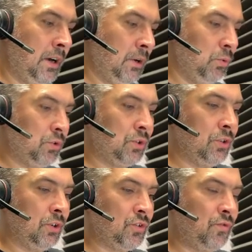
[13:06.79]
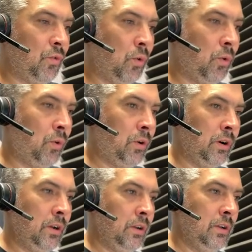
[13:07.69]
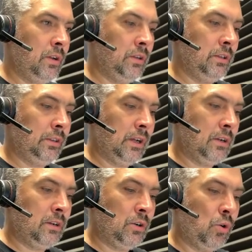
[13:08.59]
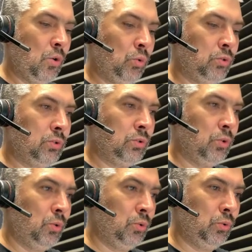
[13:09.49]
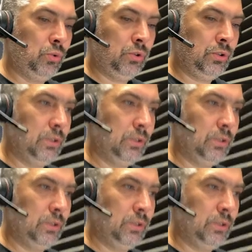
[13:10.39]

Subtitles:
I will search for tag code root.